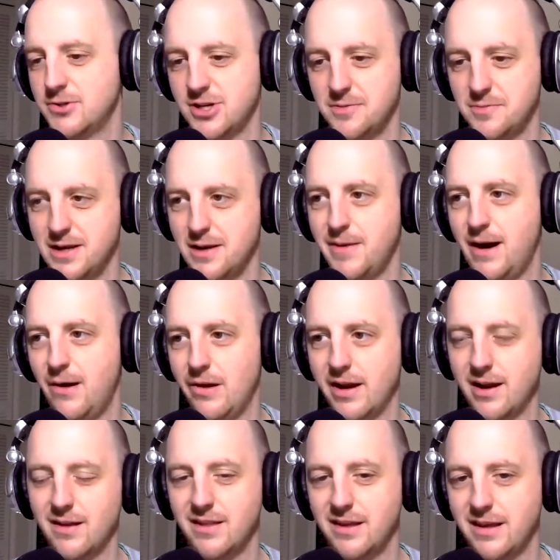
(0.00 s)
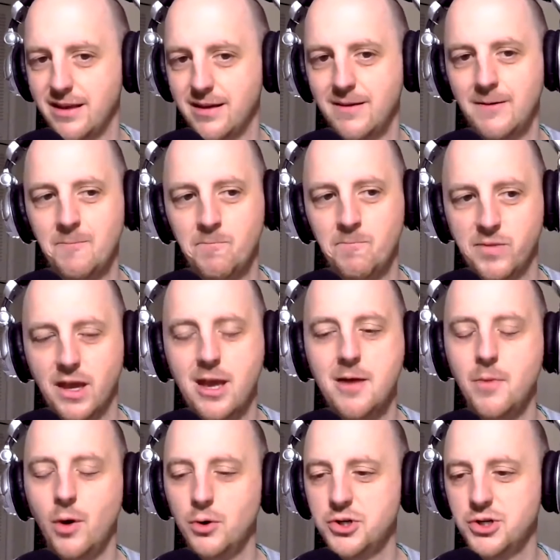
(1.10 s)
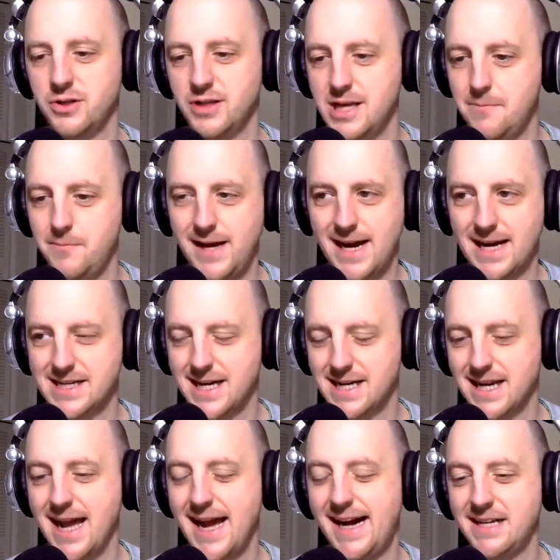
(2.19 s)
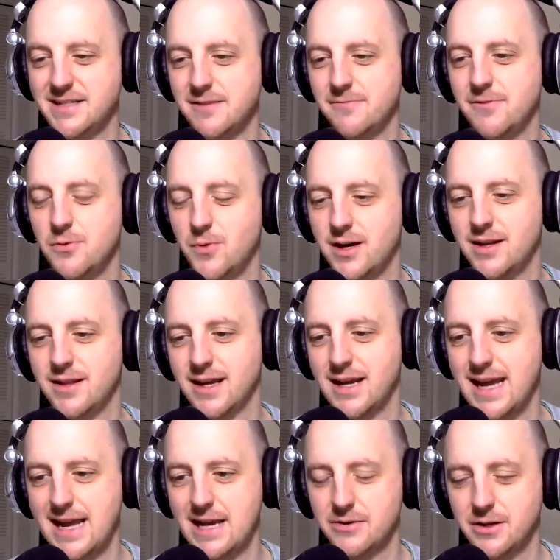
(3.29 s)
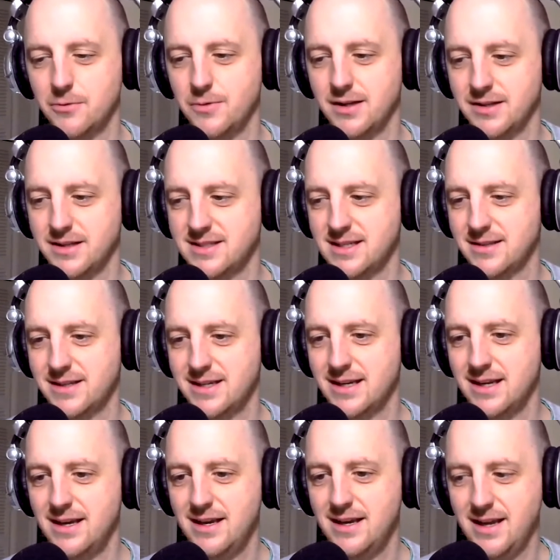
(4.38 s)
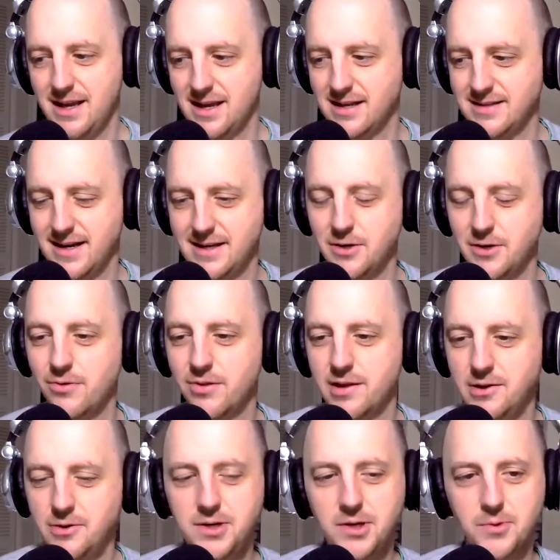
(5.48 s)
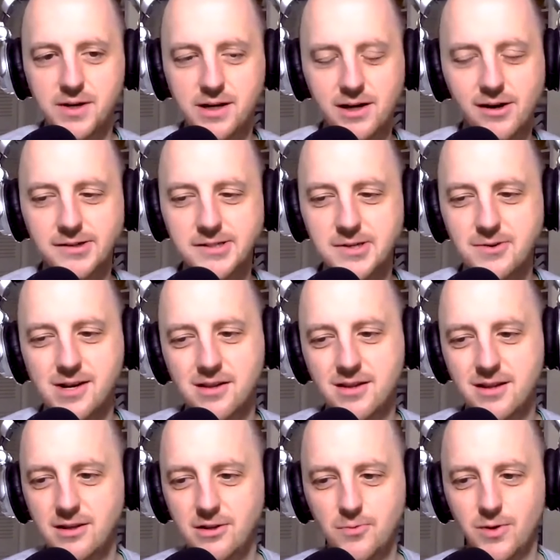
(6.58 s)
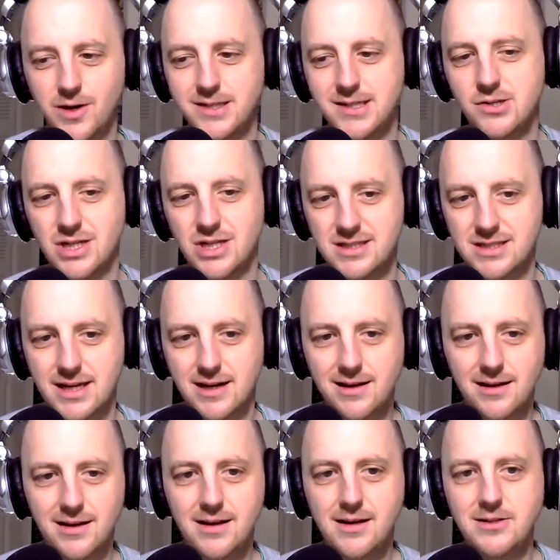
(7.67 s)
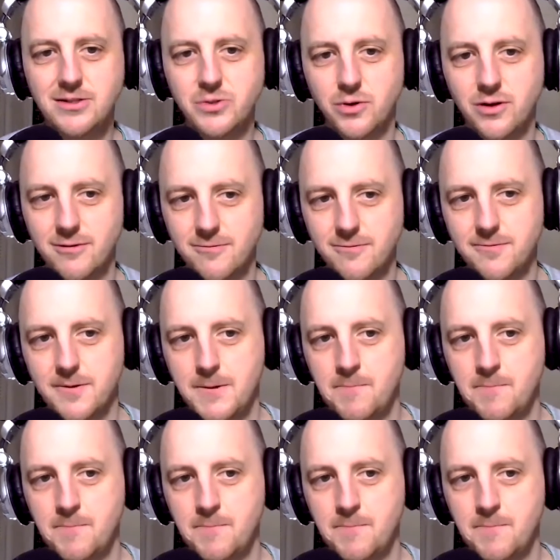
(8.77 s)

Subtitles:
should be about, like, the emotional impact on Kaz if you want to, like, handle it realistically. And I don't think you do in a cartoon. I think you want to just, like, sort of